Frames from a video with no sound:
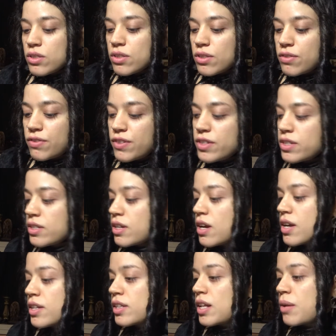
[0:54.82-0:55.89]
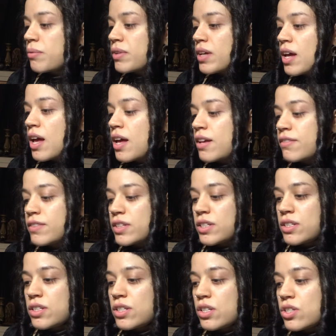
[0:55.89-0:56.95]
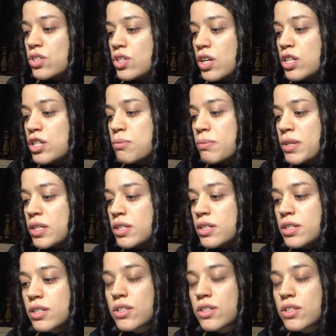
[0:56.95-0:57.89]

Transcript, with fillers: So the first card that we have is Judgment,